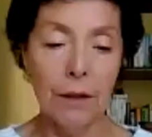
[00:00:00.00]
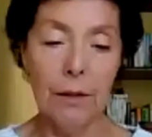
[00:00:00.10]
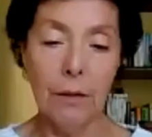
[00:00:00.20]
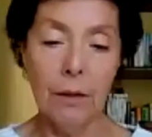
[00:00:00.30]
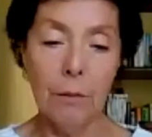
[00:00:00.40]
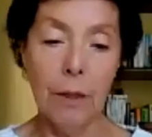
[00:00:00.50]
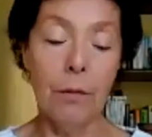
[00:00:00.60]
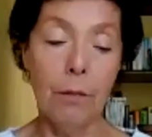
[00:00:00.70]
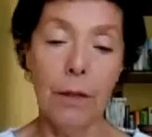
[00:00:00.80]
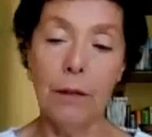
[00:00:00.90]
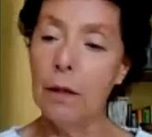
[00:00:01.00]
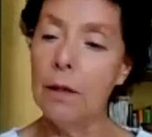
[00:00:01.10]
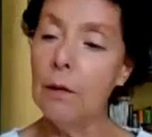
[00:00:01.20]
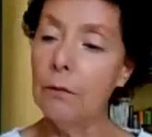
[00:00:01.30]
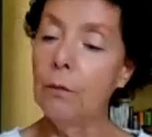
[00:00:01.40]
and he but but
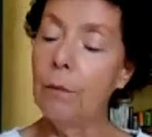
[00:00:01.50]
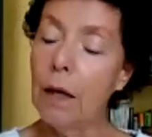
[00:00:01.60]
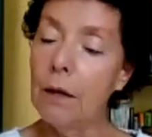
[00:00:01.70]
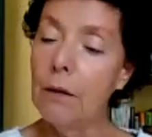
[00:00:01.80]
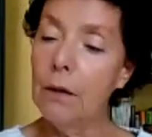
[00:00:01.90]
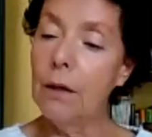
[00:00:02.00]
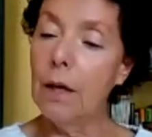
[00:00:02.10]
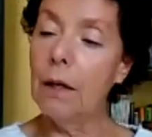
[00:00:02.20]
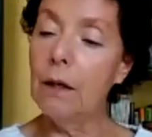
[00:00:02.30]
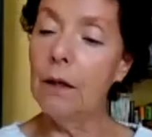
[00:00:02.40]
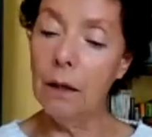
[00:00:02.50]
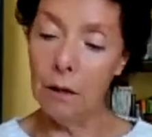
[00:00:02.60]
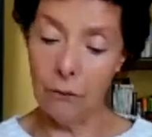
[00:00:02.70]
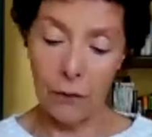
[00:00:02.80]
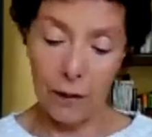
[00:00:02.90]
even back in the day, he
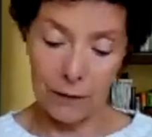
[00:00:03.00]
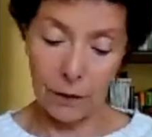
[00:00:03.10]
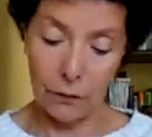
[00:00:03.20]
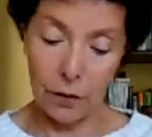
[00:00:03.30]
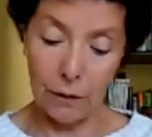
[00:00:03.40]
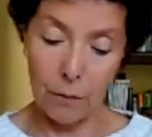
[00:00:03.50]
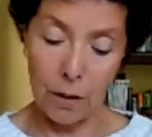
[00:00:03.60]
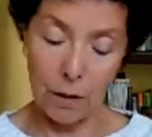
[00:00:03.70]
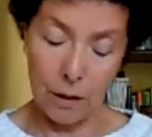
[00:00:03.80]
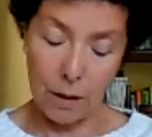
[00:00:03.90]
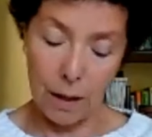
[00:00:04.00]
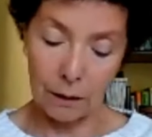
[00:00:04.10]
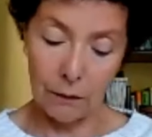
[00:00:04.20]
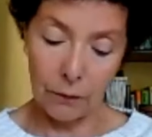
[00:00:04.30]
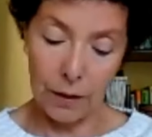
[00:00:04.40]
interfaced very uh,
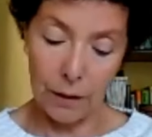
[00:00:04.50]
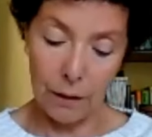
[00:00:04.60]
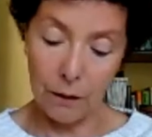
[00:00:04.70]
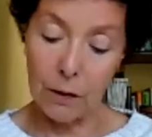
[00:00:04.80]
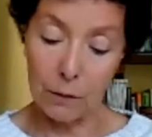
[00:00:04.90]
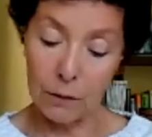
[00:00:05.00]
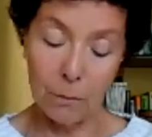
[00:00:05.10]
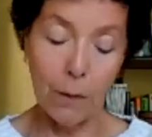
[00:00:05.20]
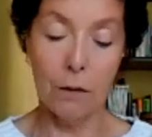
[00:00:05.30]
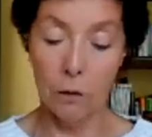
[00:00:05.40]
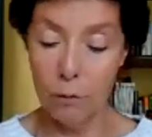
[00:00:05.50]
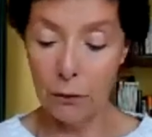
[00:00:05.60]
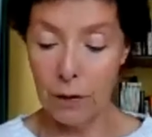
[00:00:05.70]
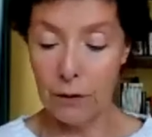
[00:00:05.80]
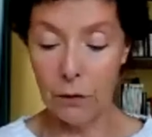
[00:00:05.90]
actively, and this was
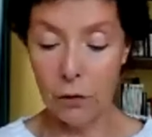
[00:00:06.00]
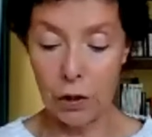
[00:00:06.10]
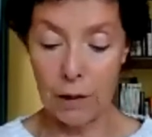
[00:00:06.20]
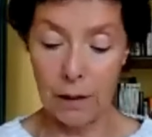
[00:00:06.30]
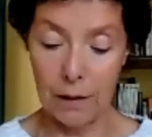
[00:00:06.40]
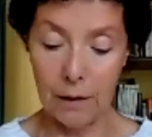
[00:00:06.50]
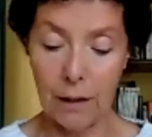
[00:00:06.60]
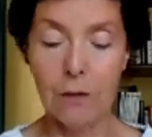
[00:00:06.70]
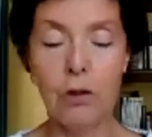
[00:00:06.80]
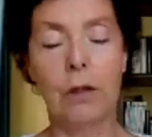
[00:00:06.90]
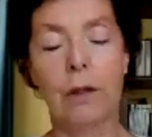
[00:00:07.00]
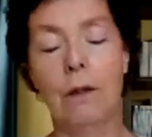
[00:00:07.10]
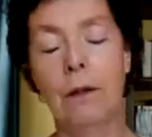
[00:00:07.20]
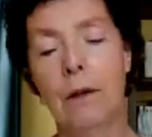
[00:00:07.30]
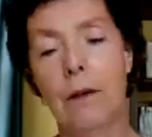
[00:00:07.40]
melanoma research that I engaged
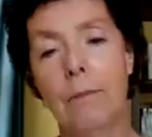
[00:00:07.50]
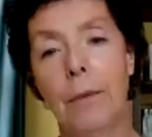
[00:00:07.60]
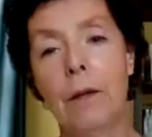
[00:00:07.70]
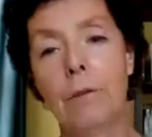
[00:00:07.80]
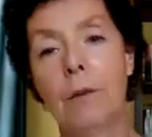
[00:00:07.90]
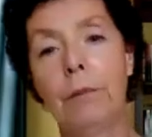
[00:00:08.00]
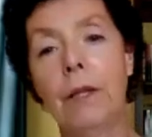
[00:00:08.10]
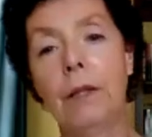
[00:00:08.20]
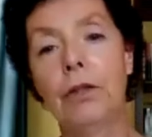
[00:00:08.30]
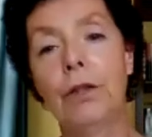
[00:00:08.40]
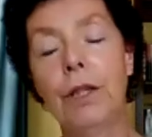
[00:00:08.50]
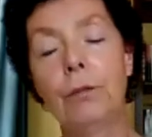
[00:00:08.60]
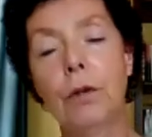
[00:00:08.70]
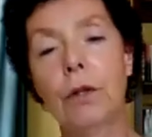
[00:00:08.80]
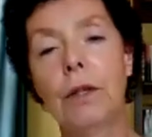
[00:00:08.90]
in in my PhD
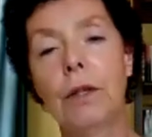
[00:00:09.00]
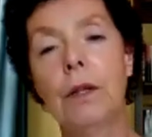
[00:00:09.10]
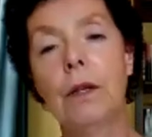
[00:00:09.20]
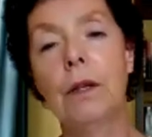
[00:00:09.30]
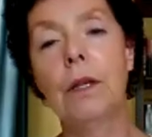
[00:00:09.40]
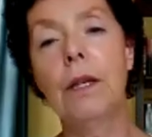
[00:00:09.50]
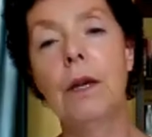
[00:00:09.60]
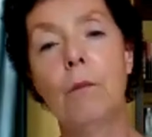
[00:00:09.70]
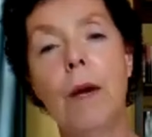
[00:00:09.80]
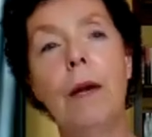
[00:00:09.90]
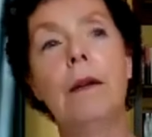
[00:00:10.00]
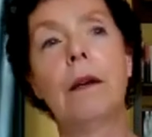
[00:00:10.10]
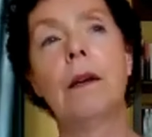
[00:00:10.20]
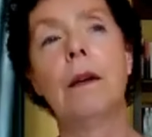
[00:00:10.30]
work. He he made